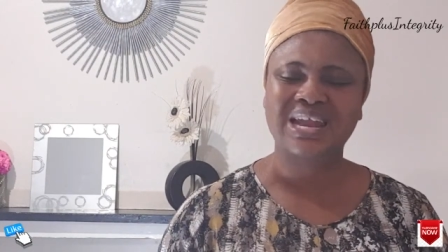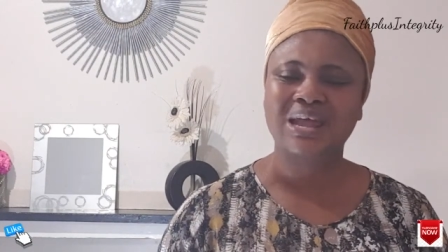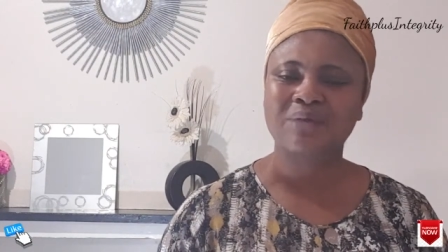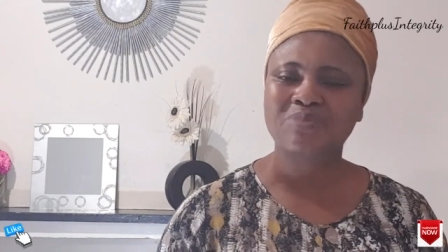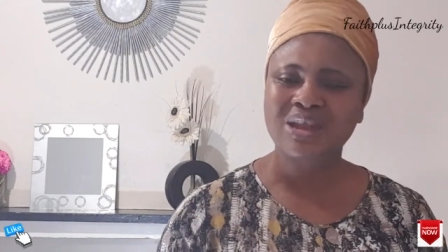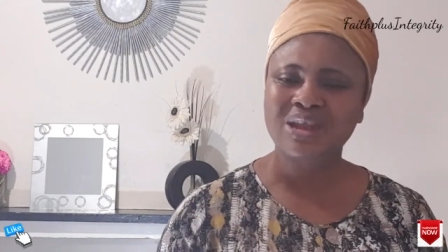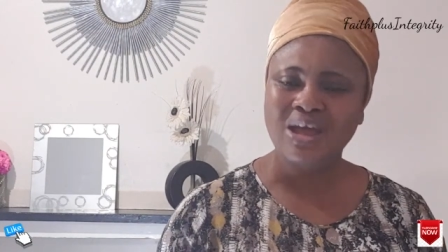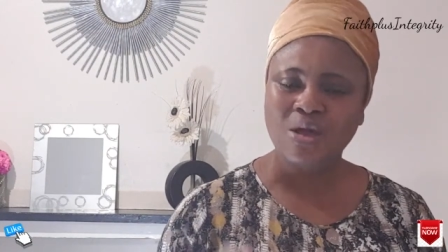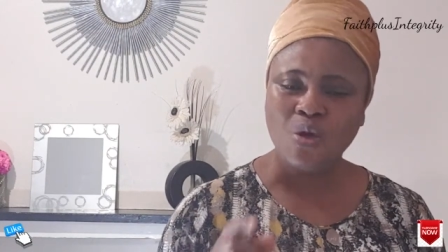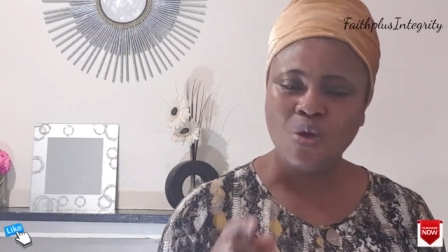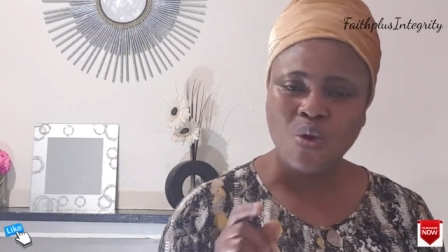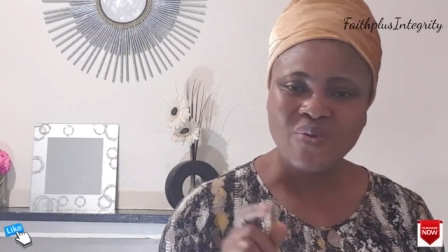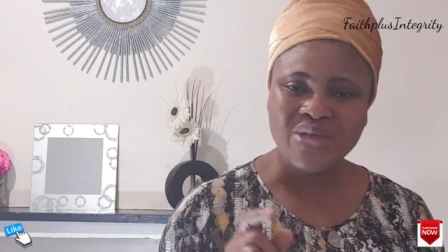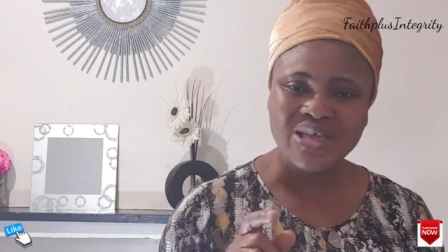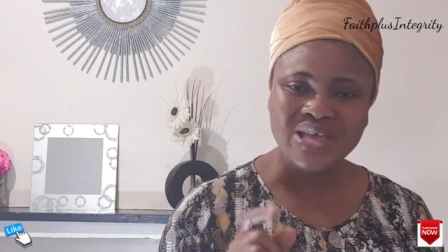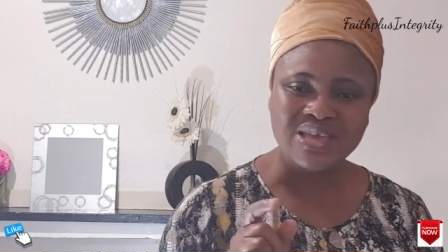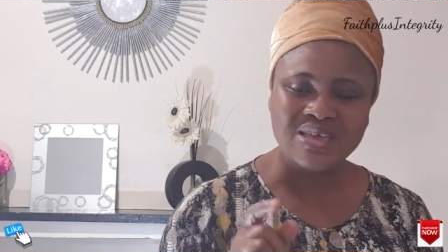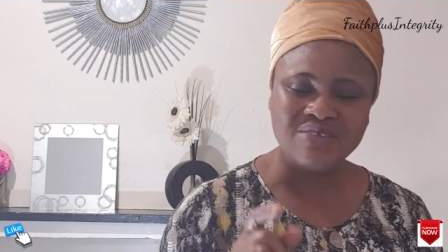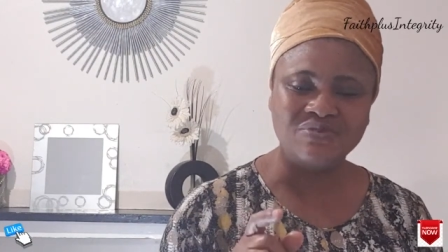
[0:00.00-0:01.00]
And I pray that God
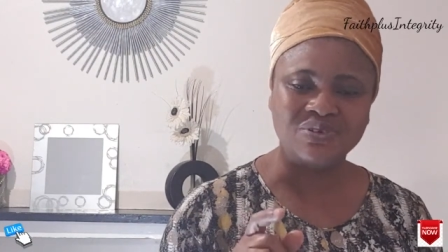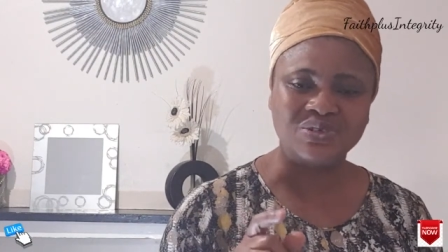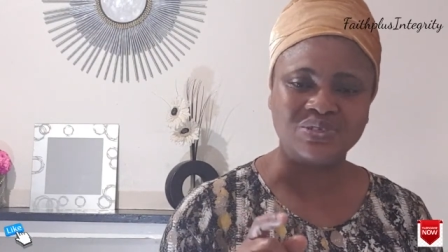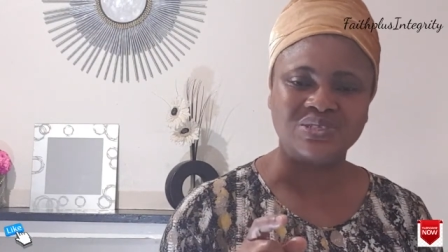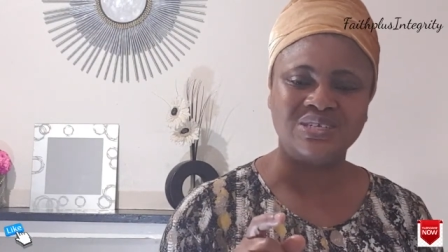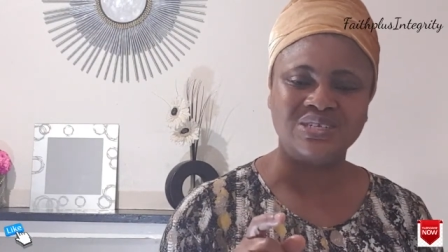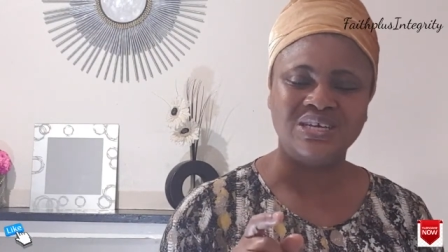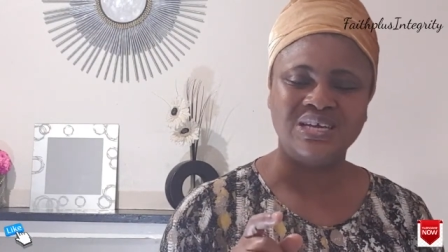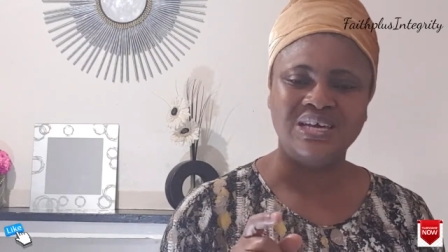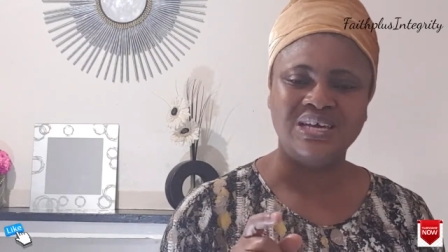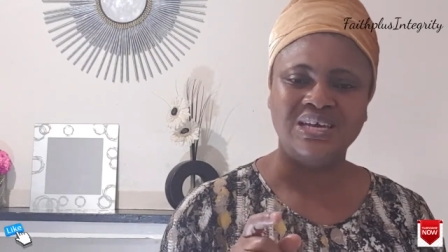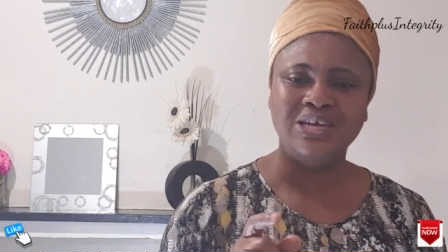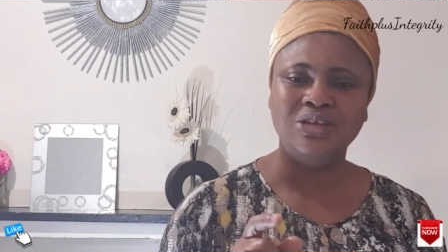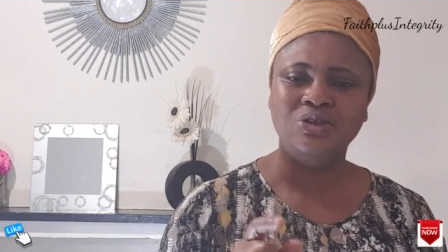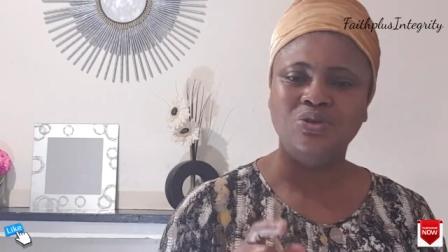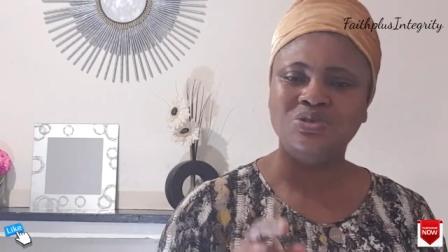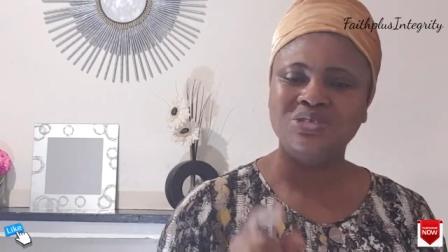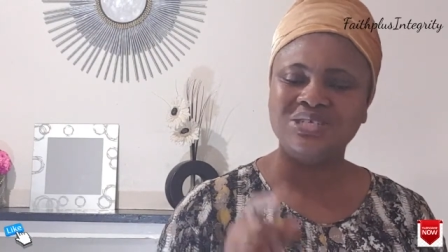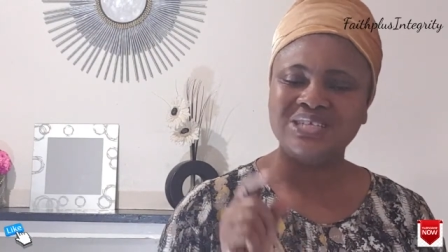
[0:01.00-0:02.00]
will give us,
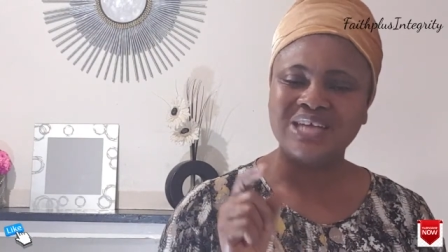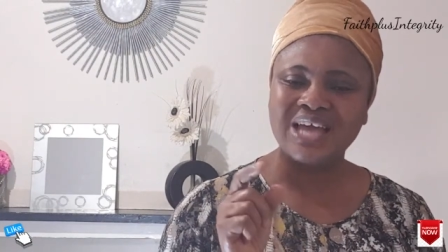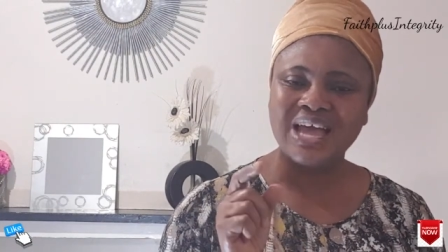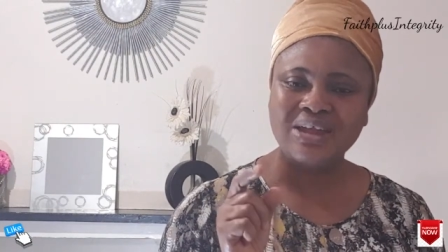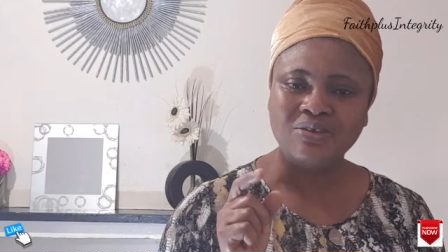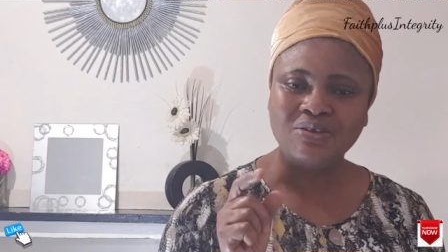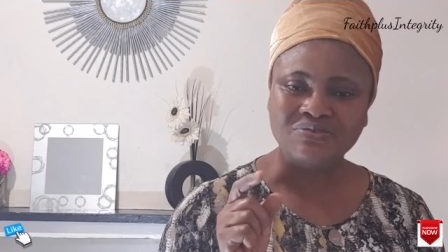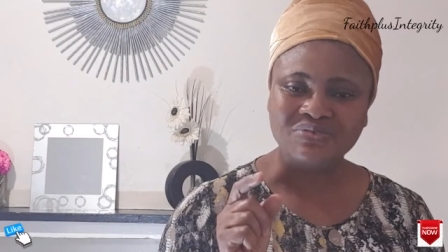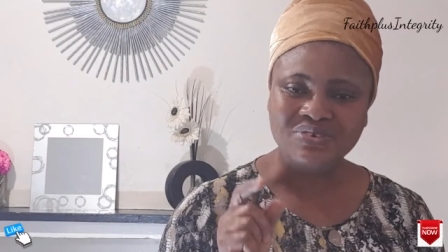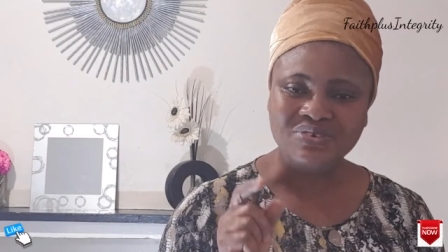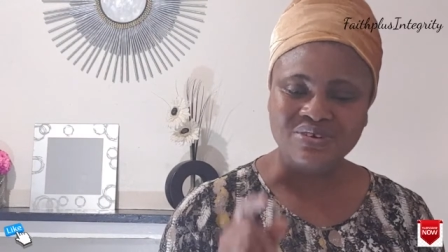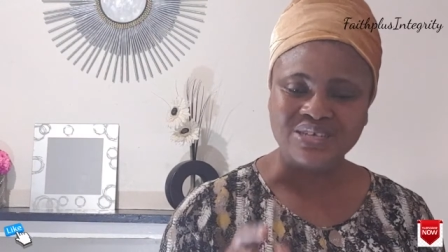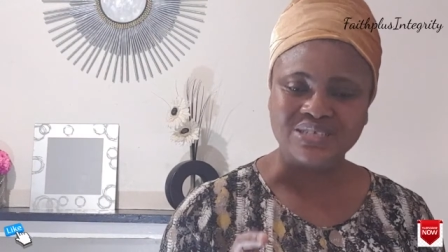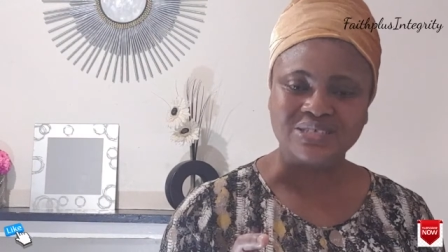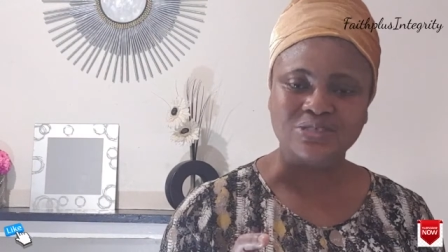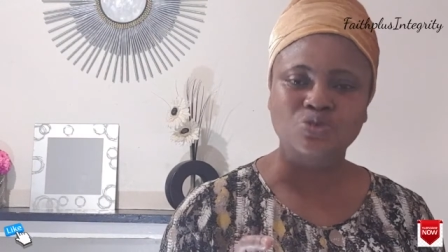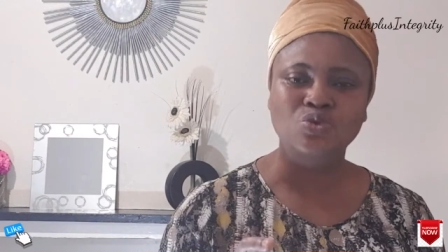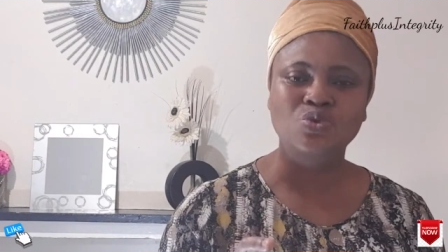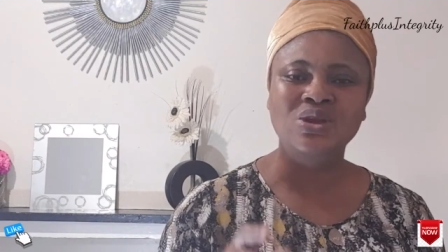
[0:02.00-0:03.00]
you know, this kind of
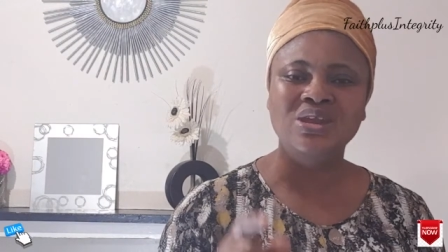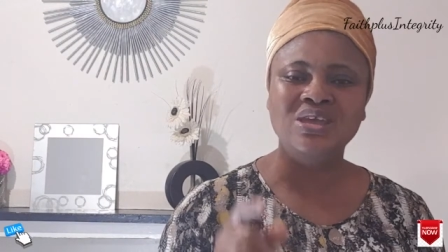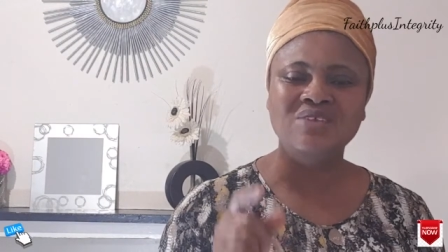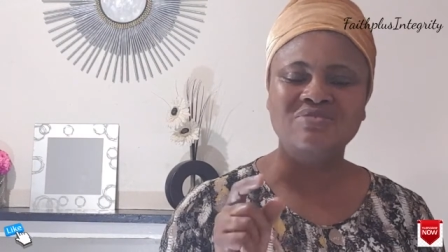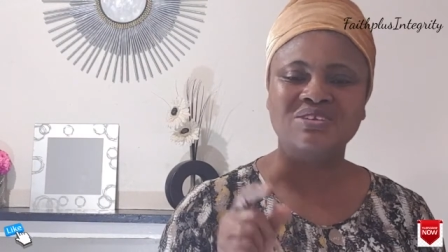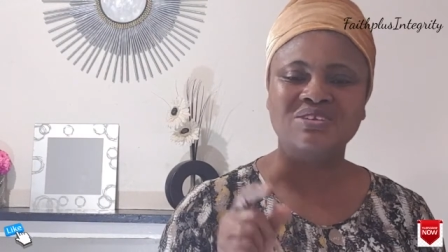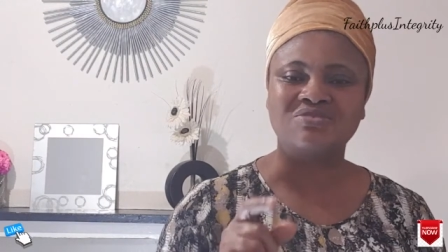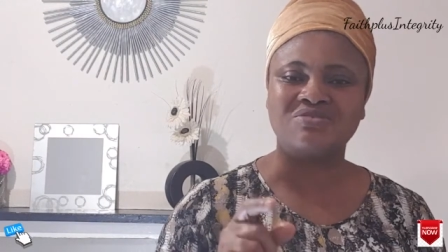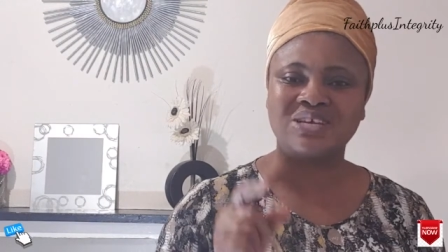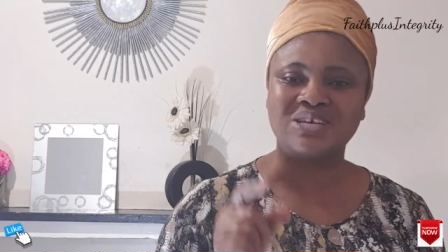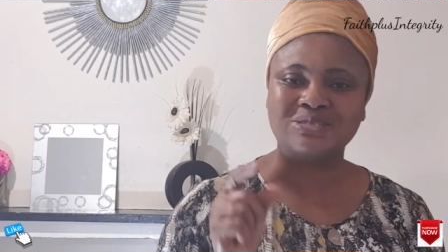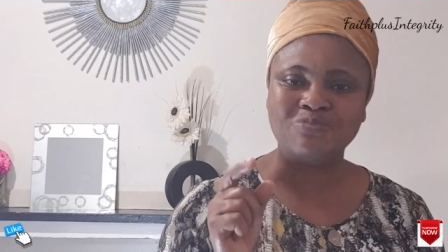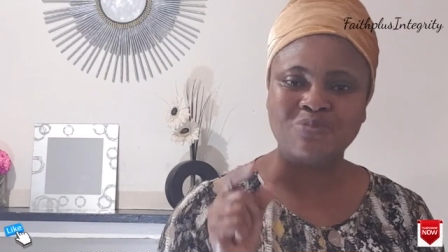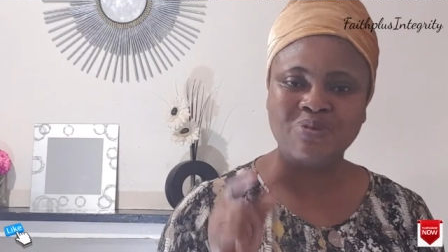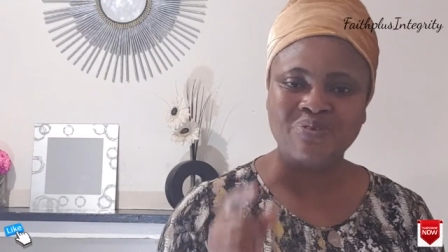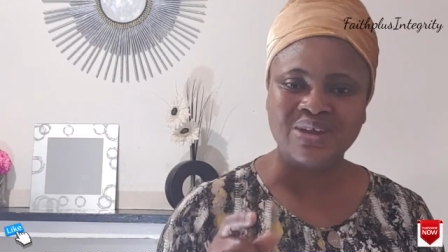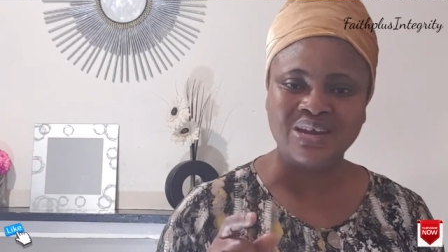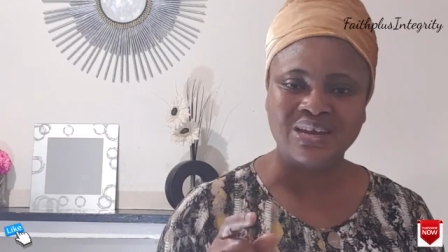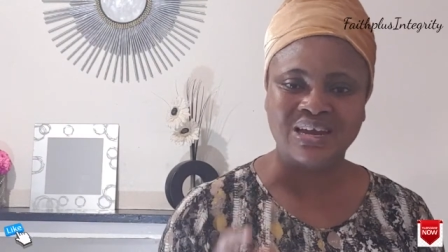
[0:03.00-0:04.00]
grace to live a
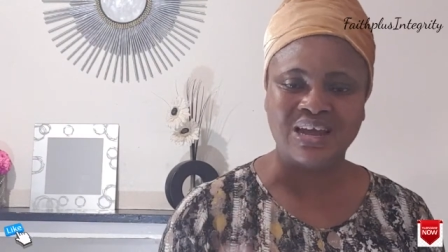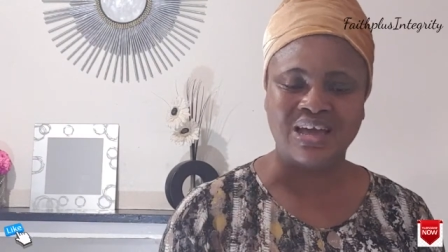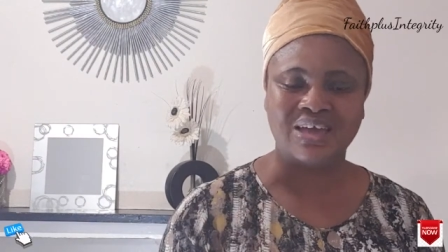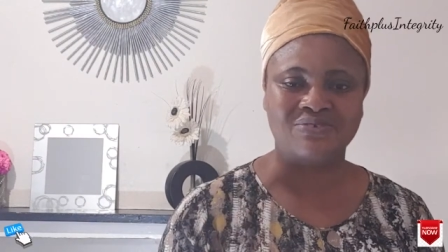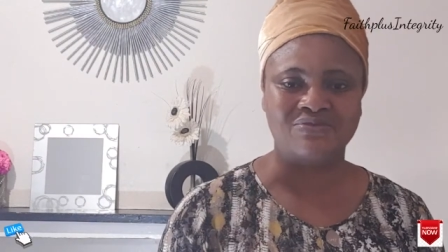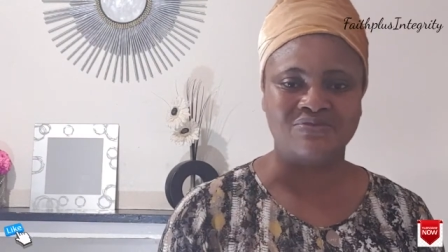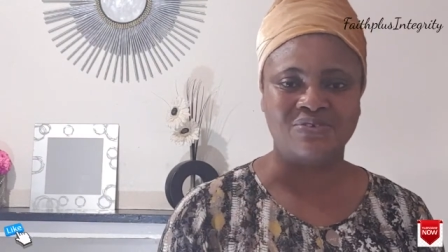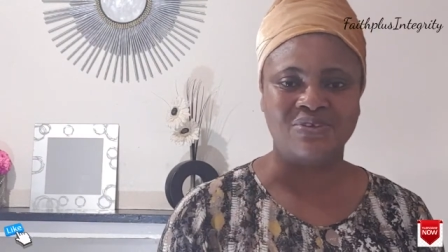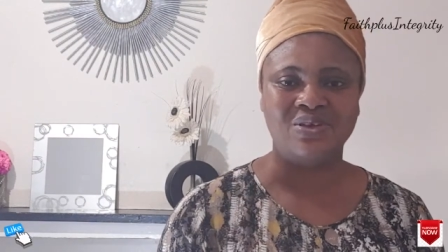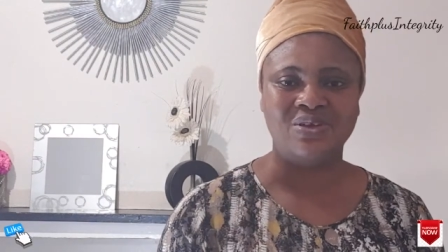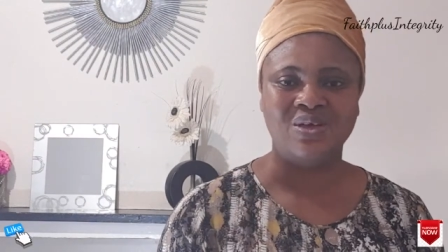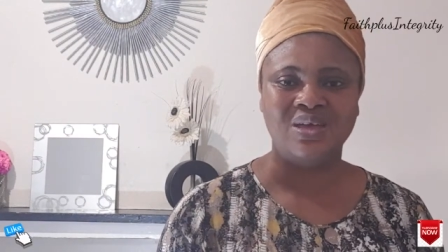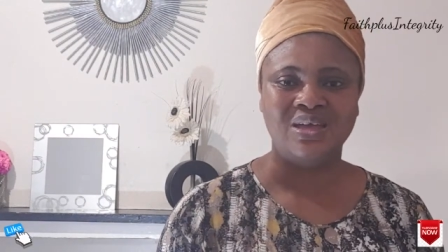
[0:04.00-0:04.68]
transparent life.